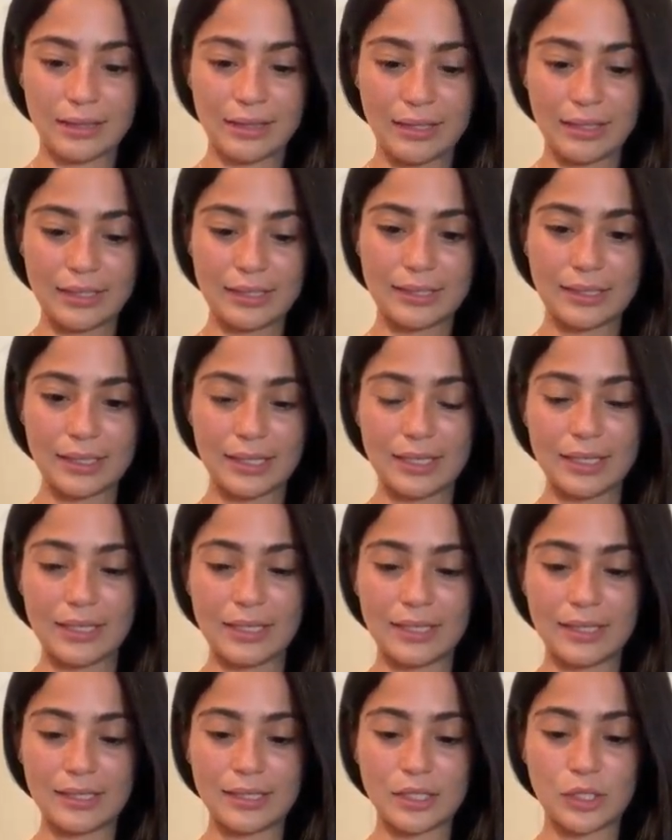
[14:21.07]
This
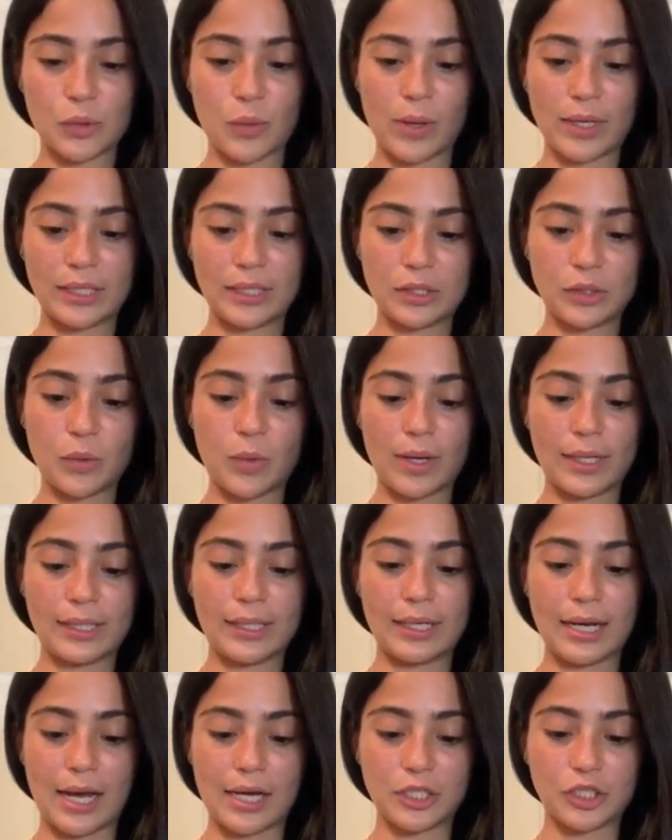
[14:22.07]
is
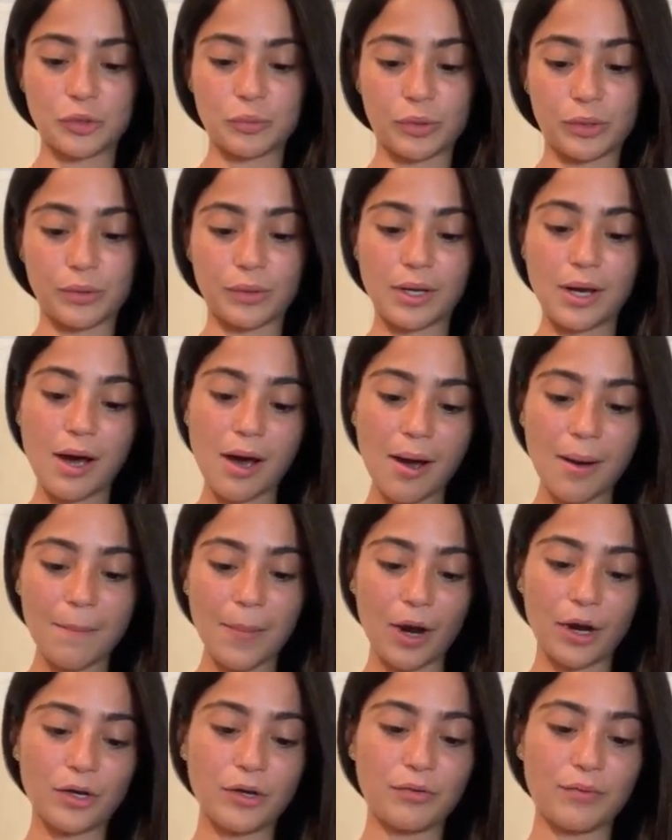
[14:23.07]
2020 Lash World
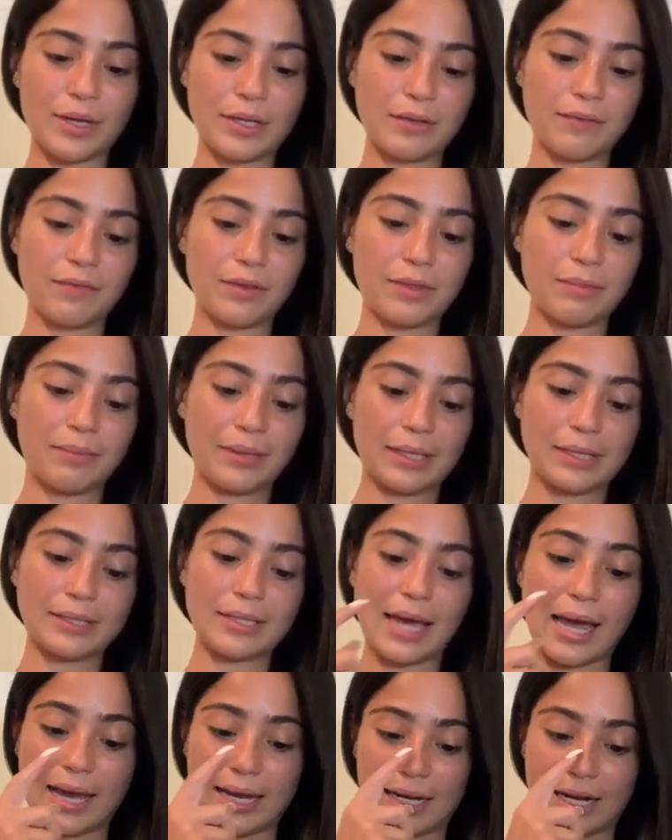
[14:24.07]
Cup. Are you ready for the biggest
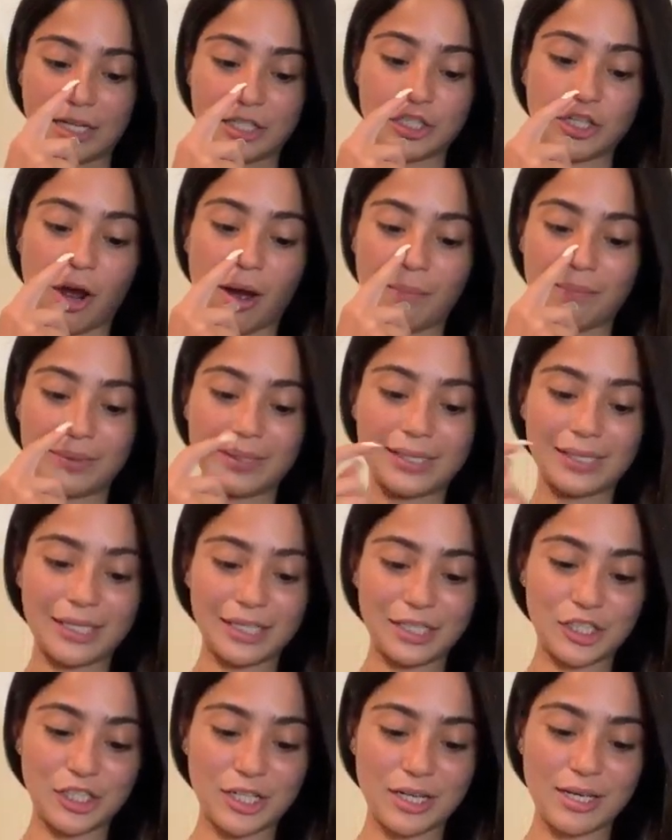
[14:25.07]
eyelash
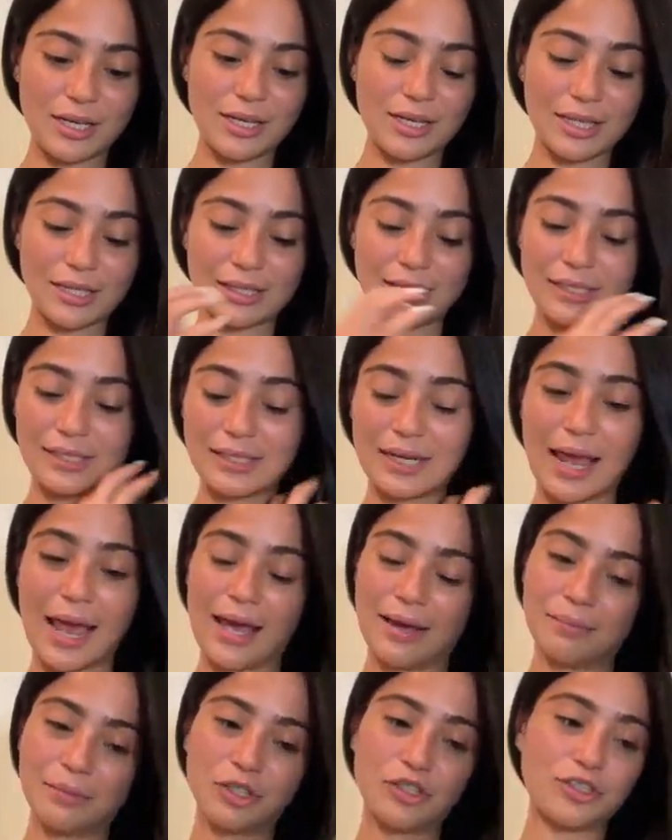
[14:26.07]
competition? This is in
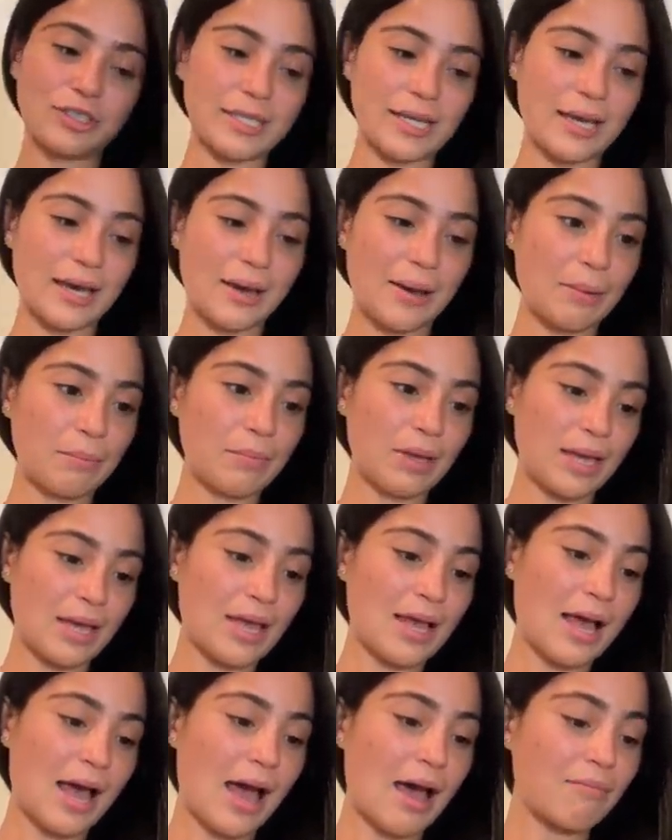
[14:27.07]
Amsterdam.
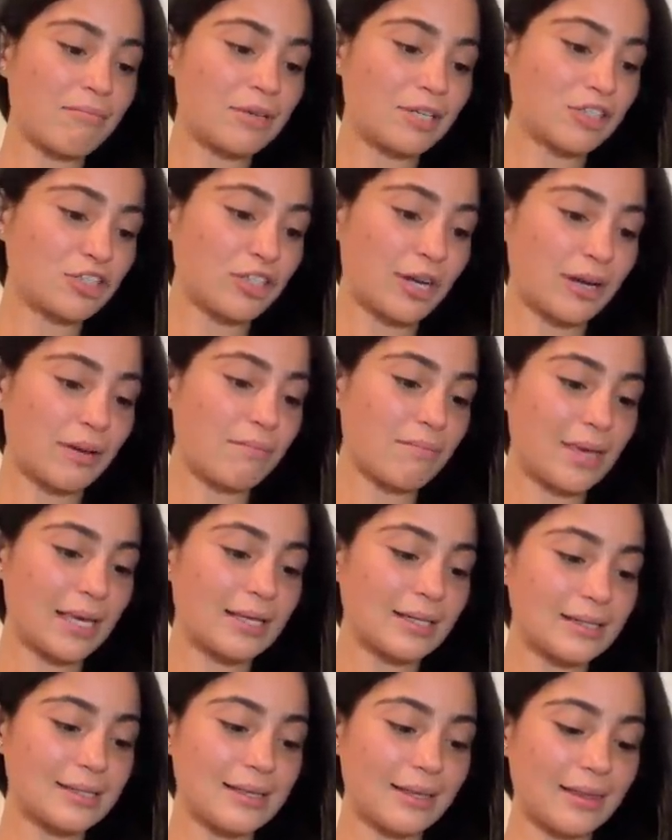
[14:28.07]
I'm gonna try to
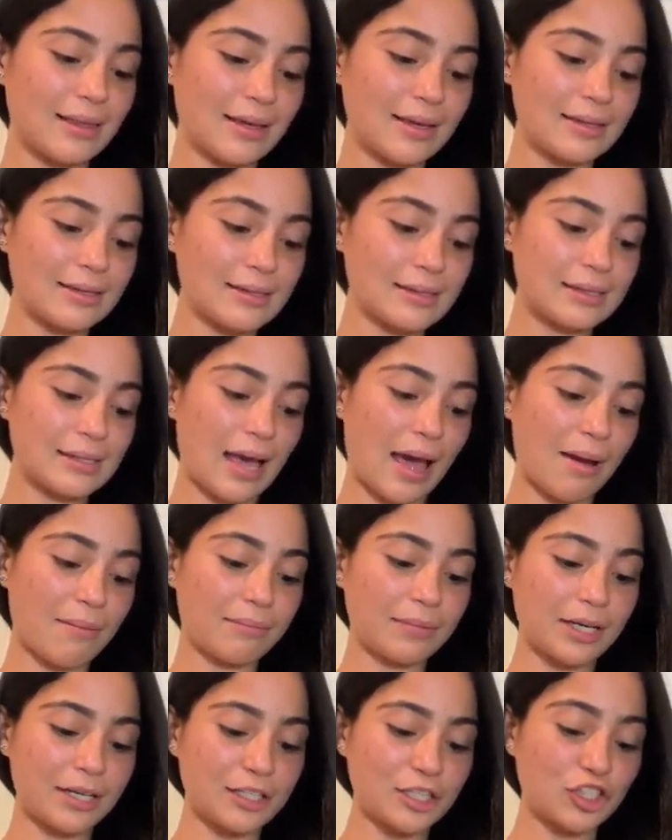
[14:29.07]
make it to this.
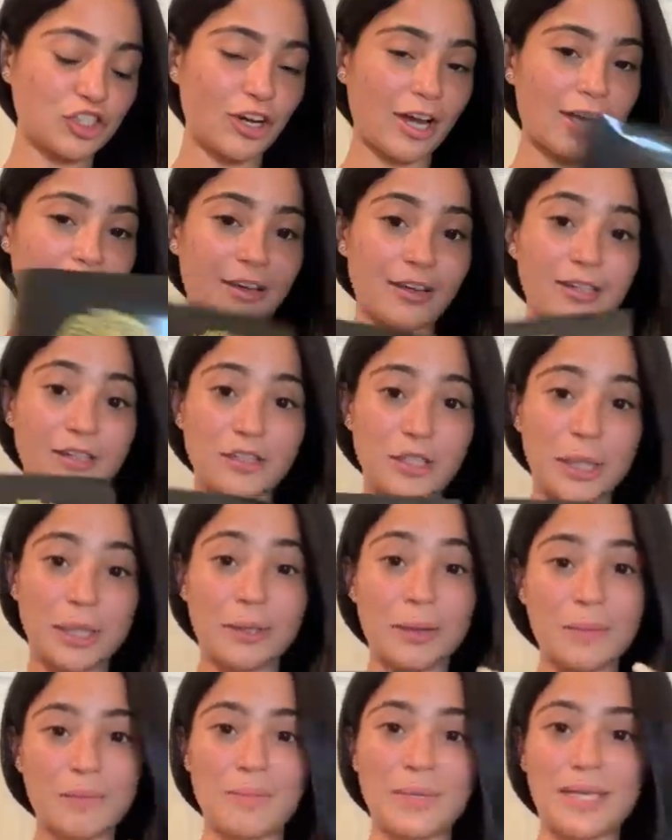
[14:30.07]
I'm gonna try to
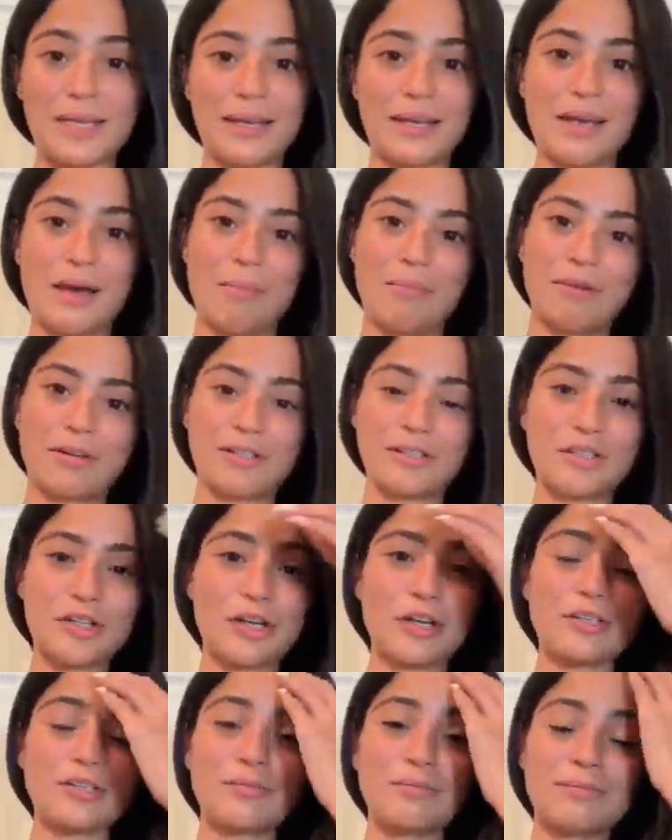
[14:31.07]
start competing. I'm gonna
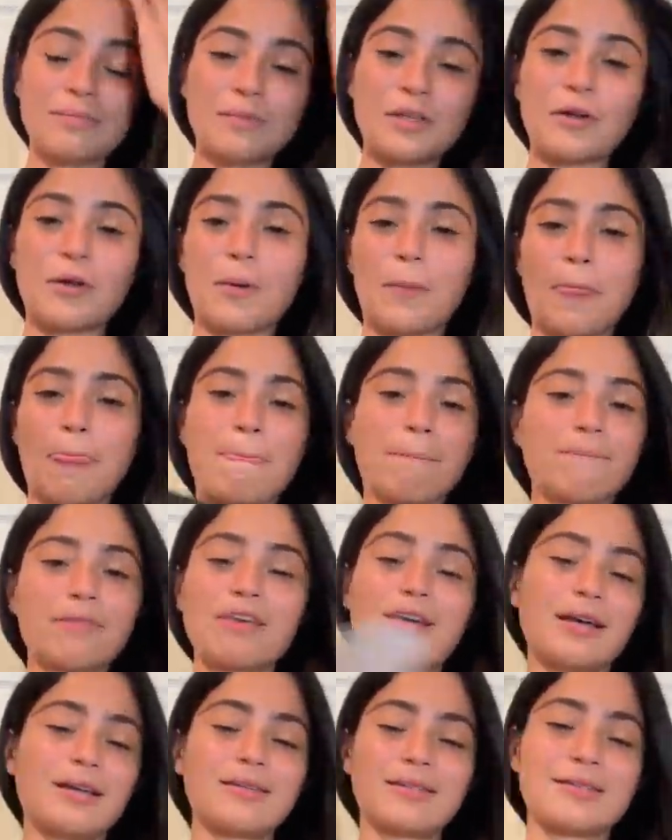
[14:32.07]
start, you know,
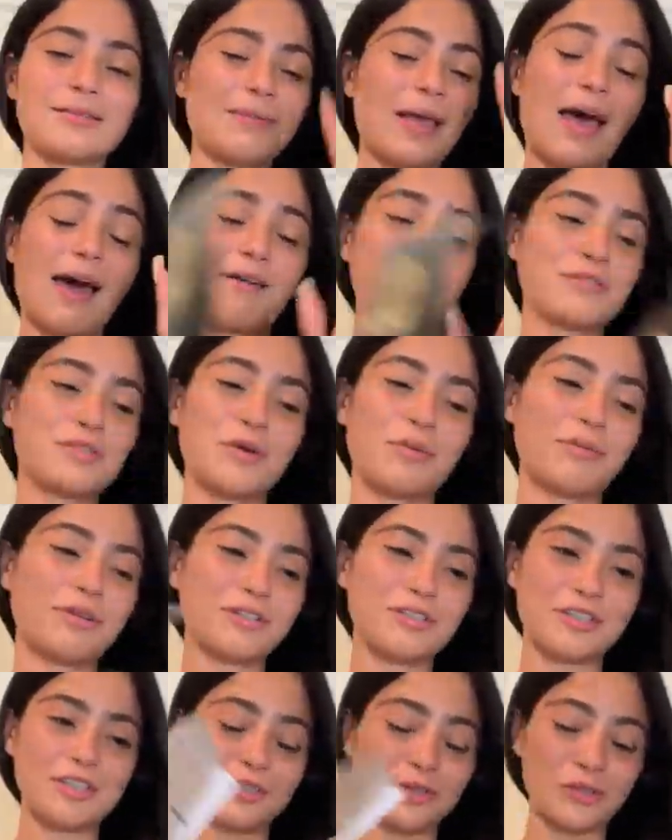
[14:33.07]
you guys, I have so
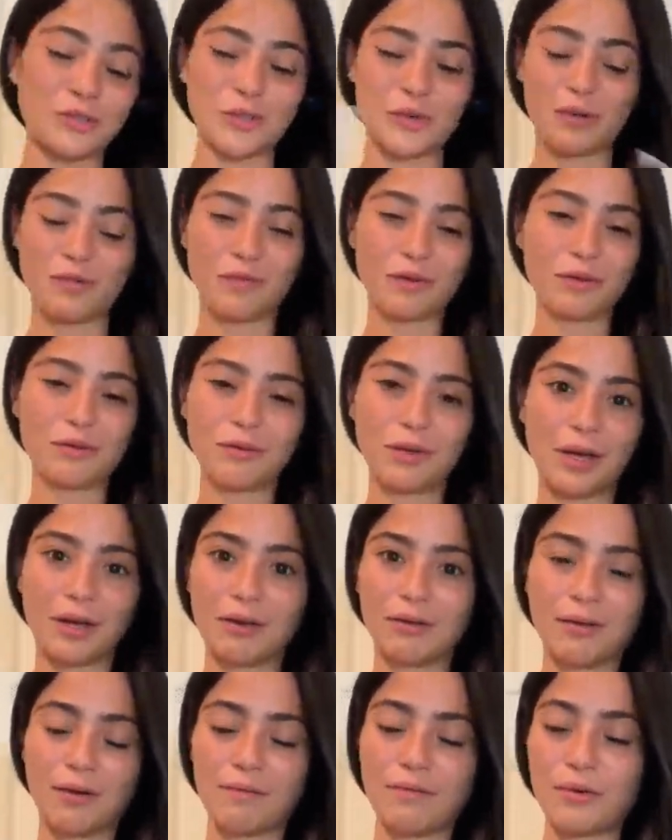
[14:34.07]
much in store for you.
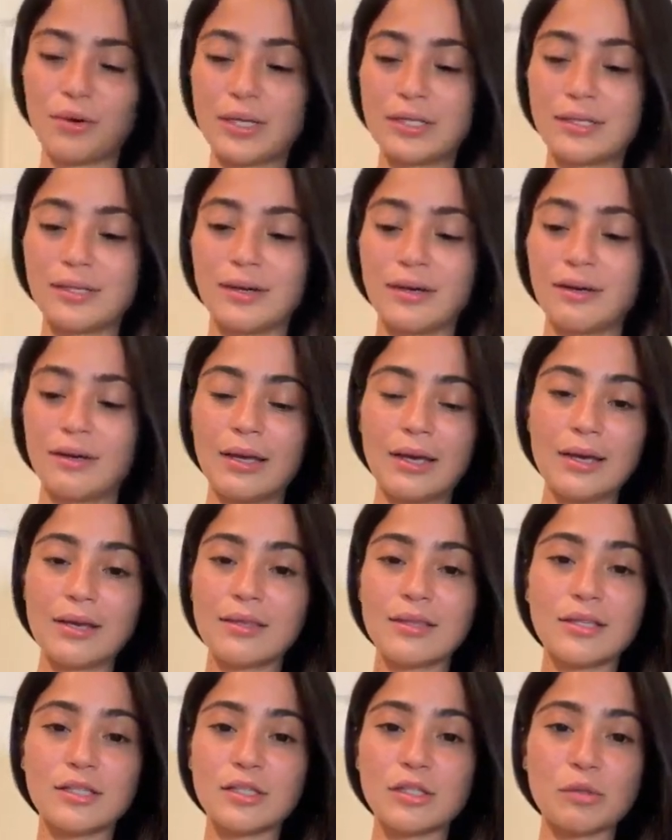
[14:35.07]
You have no idea.
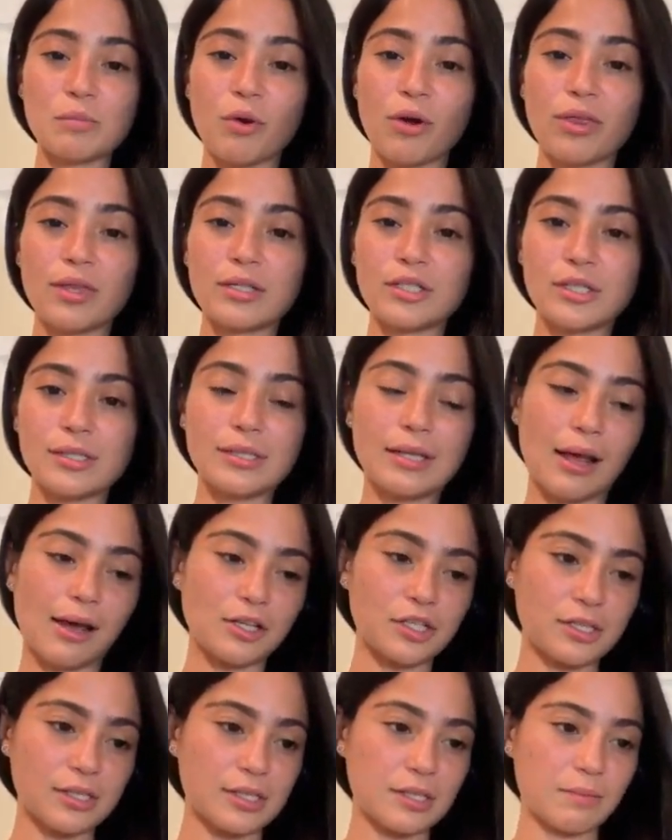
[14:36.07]
This is more than just
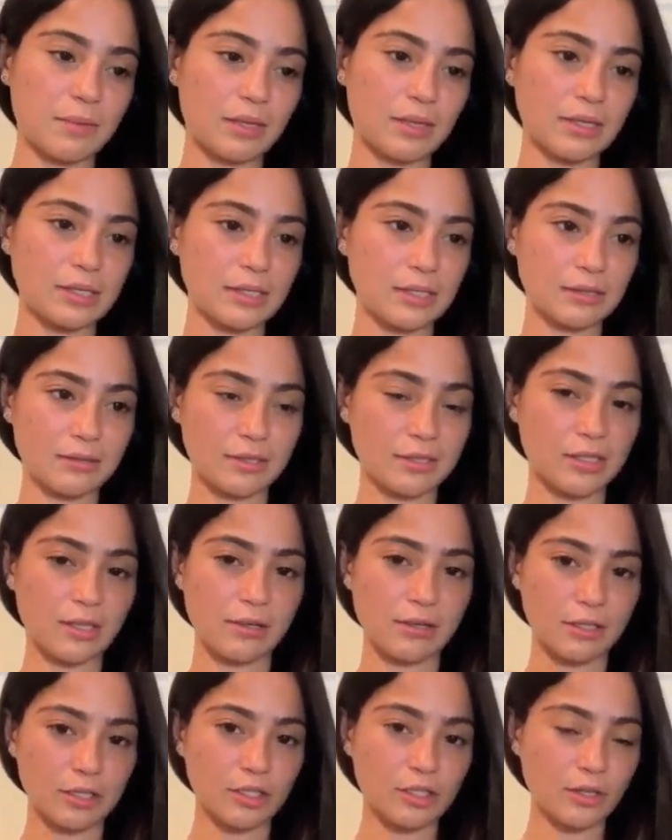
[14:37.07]
lashing to me. This is, it
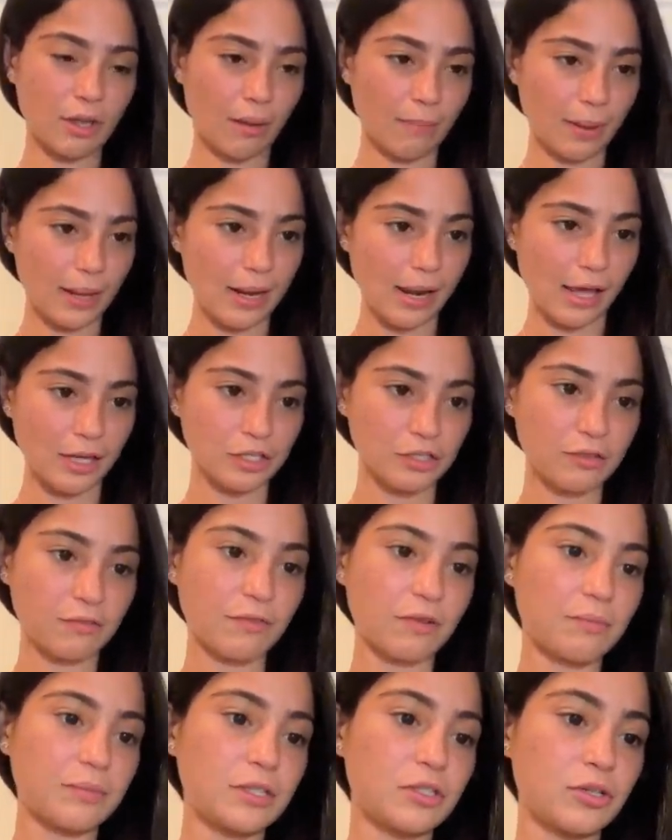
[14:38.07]
doesn't stop at lashing
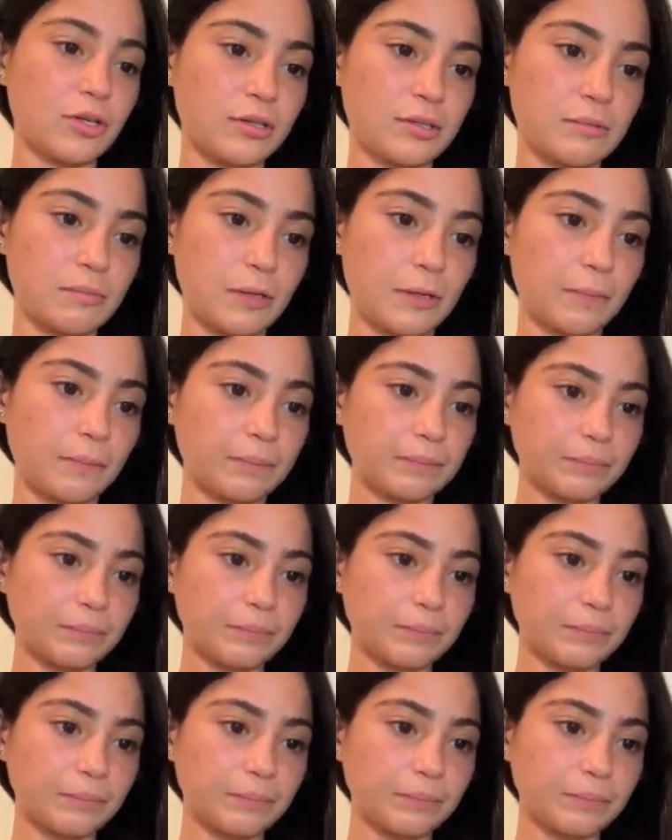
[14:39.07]
for me, trust me.